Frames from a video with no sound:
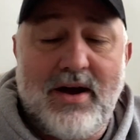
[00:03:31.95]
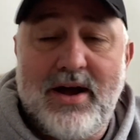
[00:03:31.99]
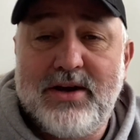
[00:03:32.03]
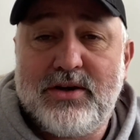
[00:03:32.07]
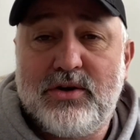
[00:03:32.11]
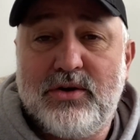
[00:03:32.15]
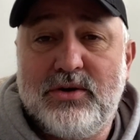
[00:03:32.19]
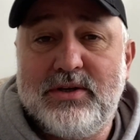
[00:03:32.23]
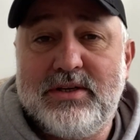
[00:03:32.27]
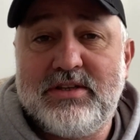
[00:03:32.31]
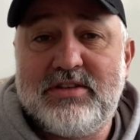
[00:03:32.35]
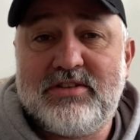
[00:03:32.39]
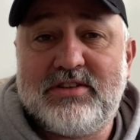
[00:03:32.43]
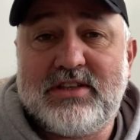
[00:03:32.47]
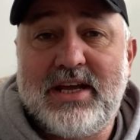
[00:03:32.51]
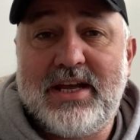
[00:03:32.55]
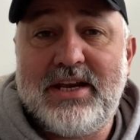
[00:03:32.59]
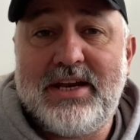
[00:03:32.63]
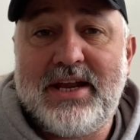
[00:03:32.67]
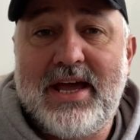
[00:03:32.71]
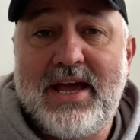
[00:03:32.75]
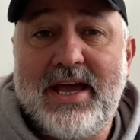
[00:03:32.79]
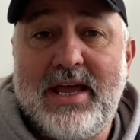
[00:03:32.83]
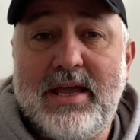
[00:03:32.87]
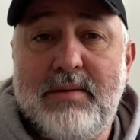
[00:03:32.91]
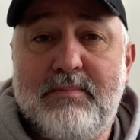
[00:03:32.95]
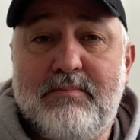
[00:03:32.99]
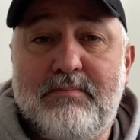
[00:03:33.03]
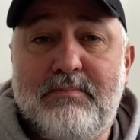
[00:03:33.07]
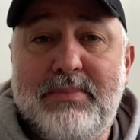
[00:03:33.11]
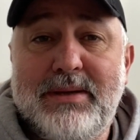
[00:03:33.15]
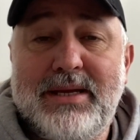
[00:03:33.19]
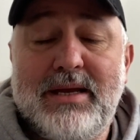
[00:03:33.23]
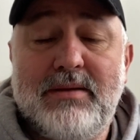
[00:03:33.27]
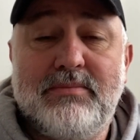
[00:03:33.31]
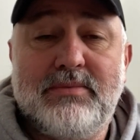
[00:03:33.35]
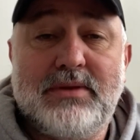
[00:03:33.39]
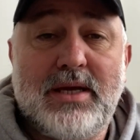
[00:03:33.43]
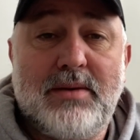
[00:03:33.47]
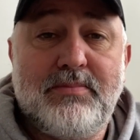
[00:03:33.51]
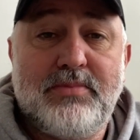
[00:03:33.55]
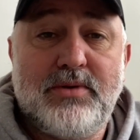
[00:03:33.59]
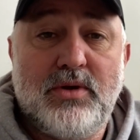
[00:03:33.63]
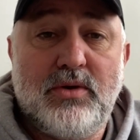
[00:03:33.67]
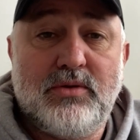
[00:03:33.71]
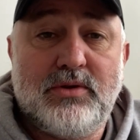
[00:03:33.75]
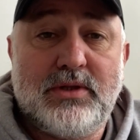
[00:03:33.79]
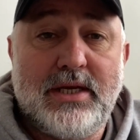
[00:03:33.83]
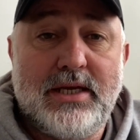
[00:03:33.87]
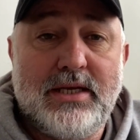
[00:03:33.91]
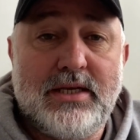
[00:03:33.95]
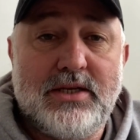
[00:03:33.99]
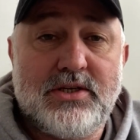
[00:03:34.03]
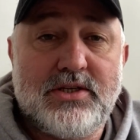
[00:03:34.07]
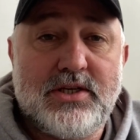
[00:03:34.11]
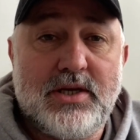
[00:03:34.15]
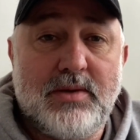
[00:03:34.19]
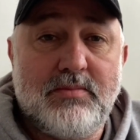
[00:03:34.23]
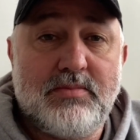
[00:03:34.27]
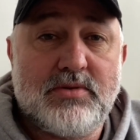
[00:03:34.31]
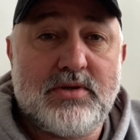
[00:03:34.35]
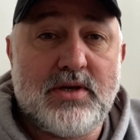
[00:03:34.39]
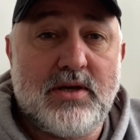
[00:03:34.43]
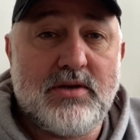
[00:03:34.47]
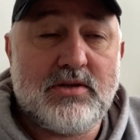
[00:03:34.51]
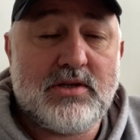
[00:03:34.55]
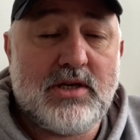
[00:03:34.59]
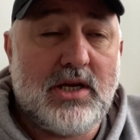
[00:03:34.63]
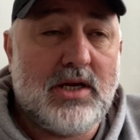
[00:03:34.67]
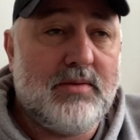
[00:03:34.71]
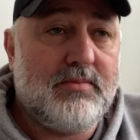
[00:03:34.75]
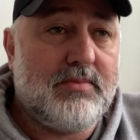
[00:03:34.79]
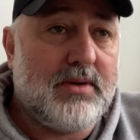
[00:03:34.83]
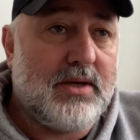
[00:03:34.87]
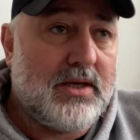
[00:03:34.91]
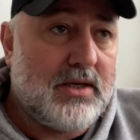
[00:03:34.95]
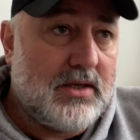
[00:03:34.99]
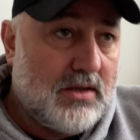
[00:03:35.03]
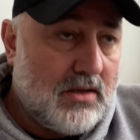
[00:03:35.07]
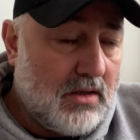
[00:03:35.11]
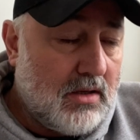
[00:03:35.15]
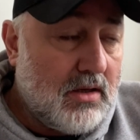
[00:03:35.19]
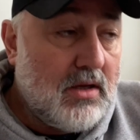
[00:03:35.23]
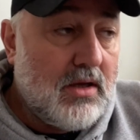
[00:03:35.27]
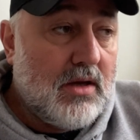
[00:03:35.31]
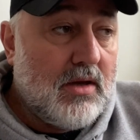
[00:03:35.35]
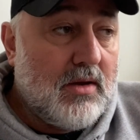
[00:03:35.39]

I got this done at a BMW dealership, so it's going to be